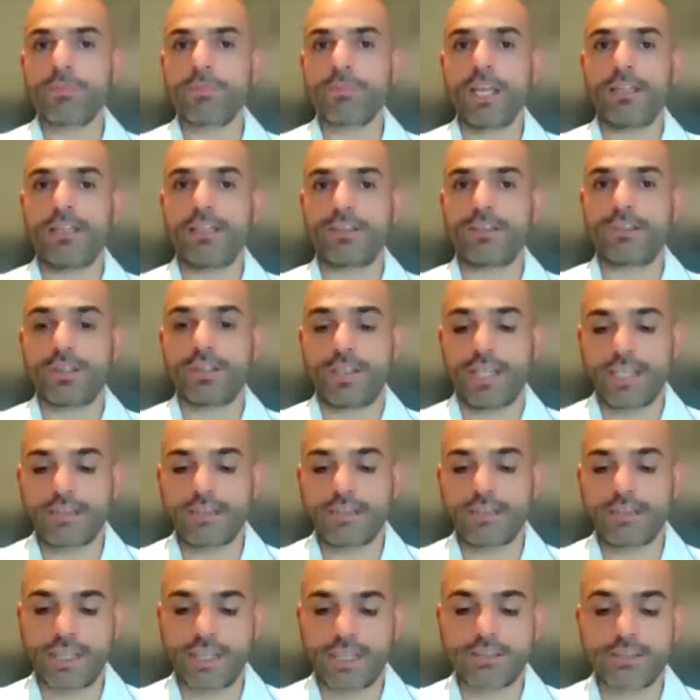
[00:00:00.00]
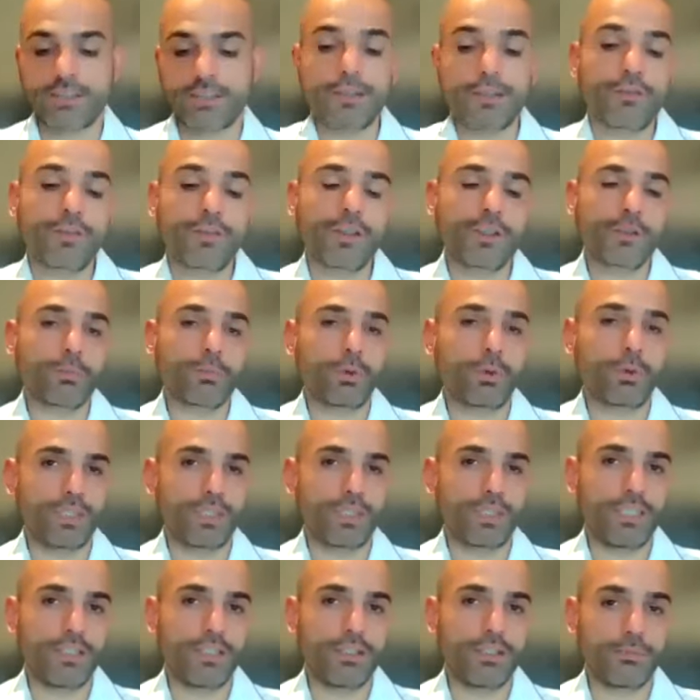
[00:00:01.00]
Yeah, so that's the first
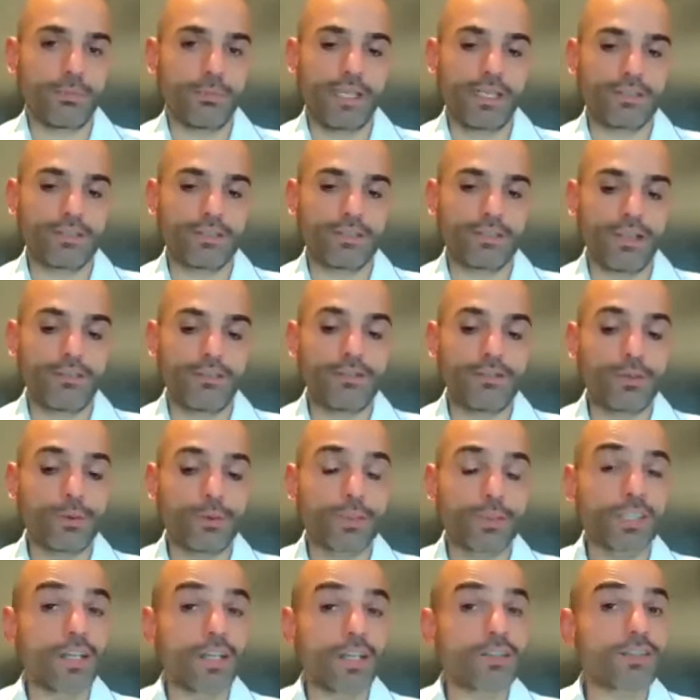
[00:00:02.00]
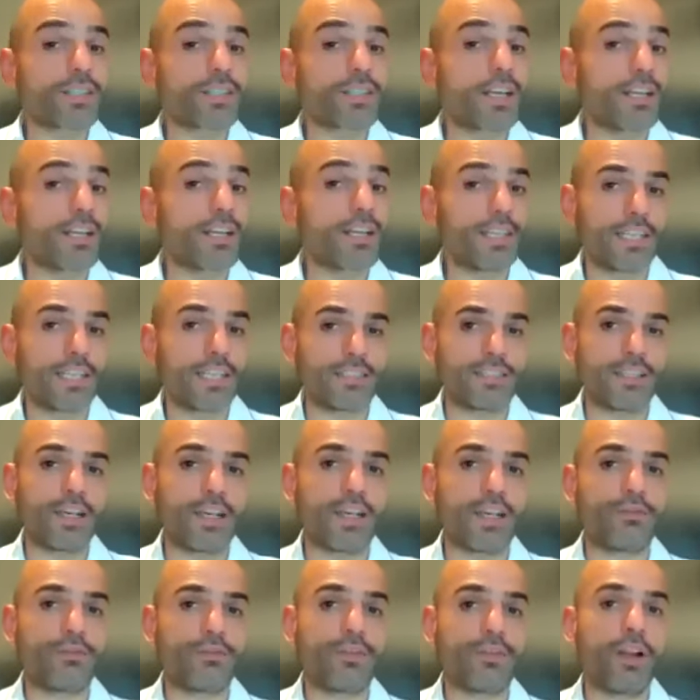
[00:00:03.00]
point I need to make. So if it was outside of that
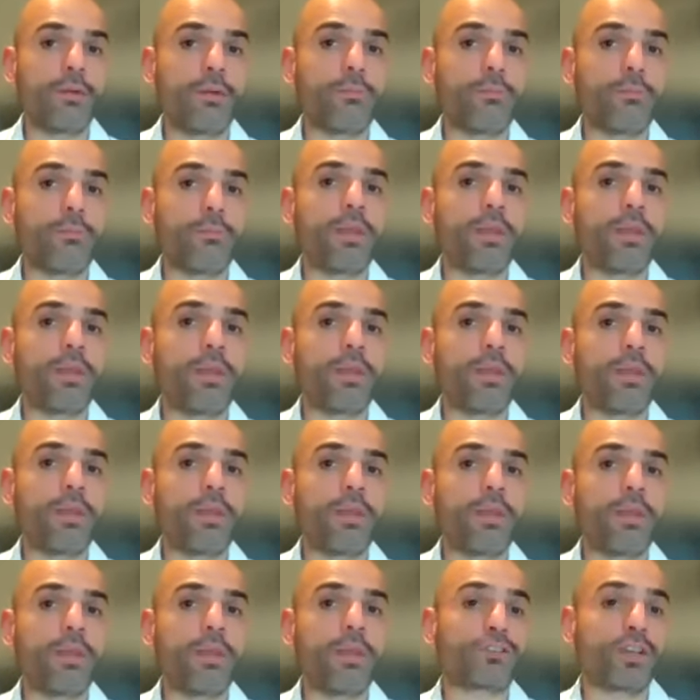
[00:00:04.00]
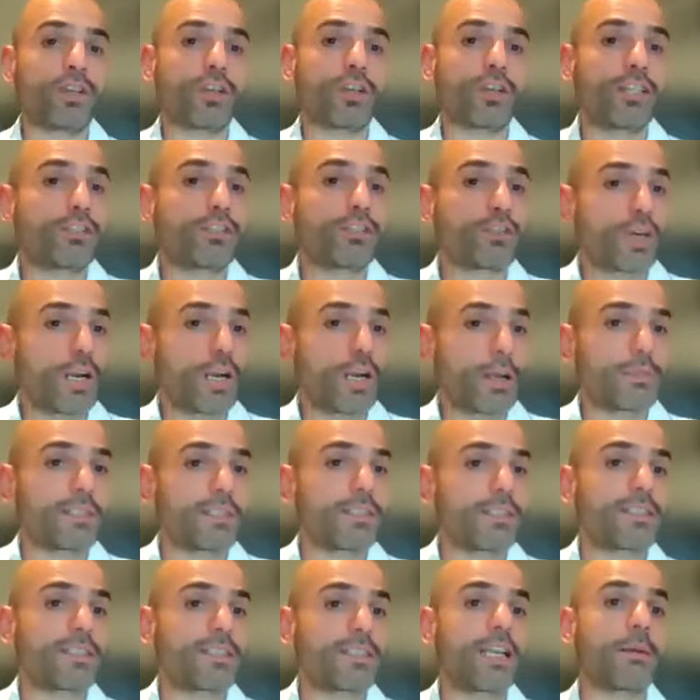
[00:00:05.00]
time frame and everyone's trying to wrap
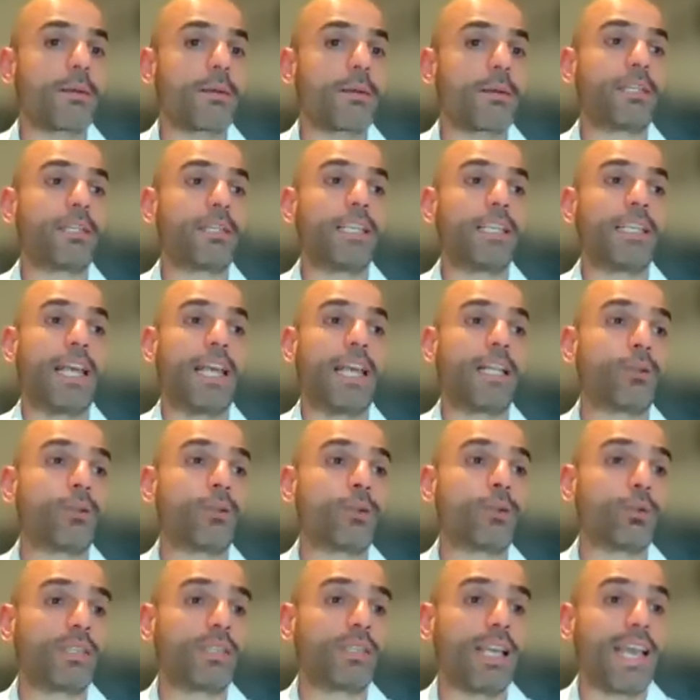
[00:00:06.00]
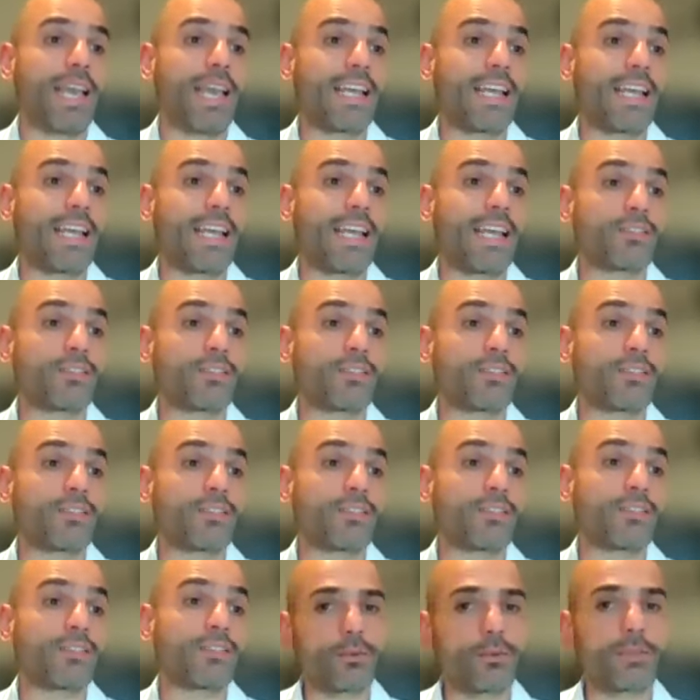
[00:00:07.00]
this thing up and the landlord has not
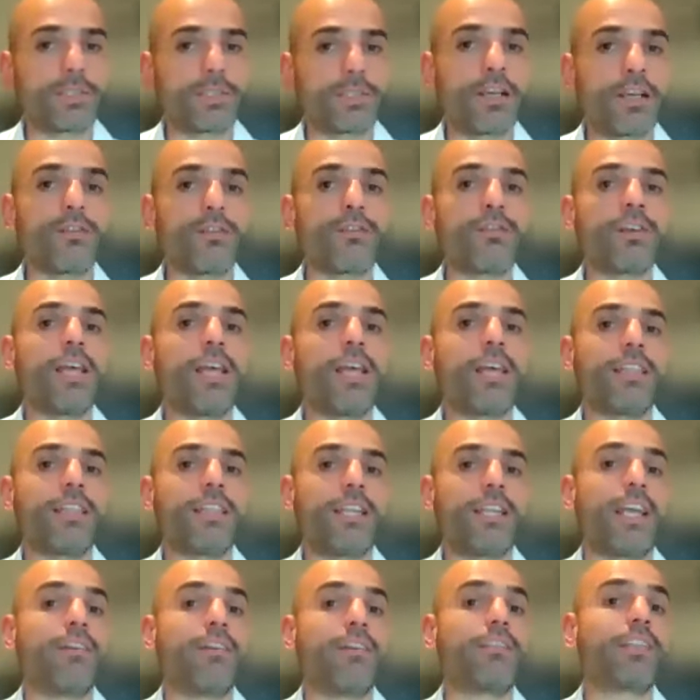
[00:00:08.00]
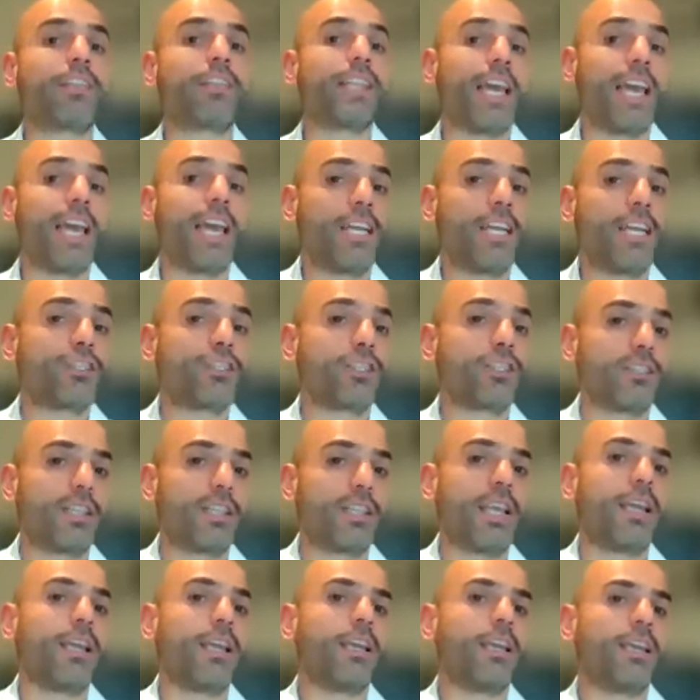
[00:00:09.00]
availed himself, then having the agent
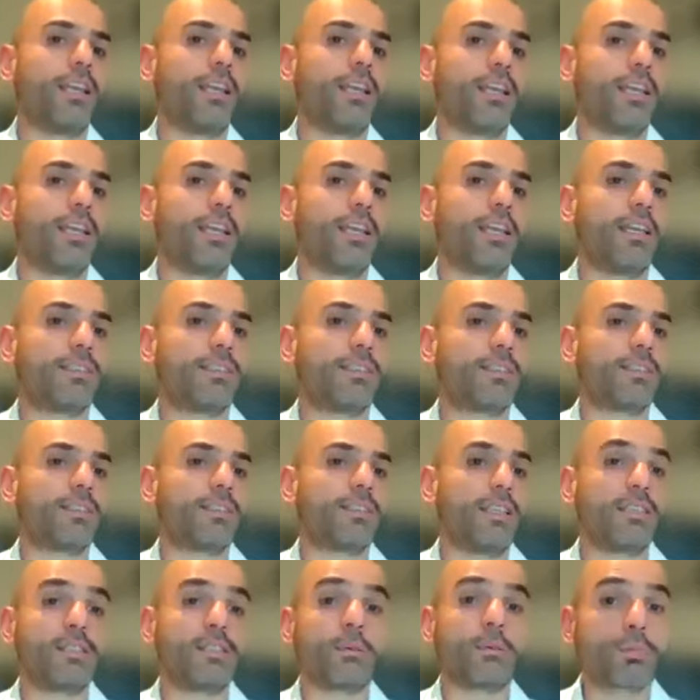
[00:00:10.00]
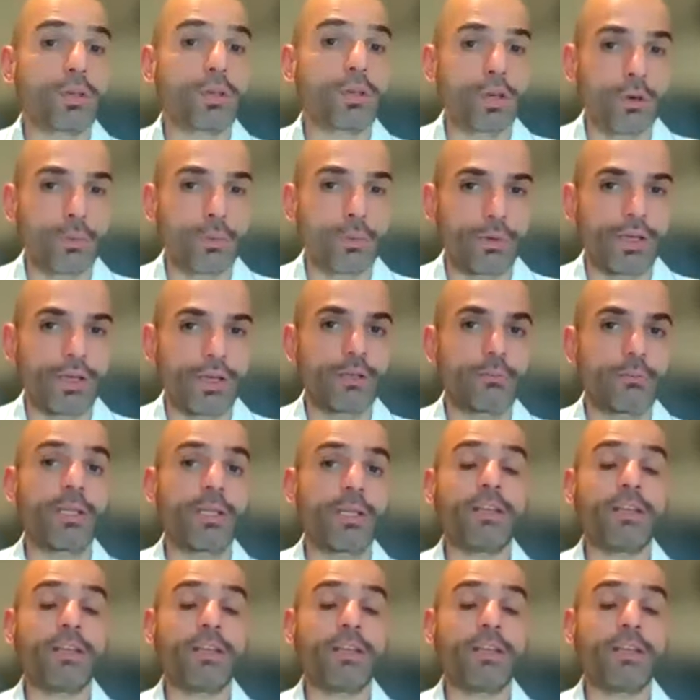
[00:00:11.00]
there is appropriate.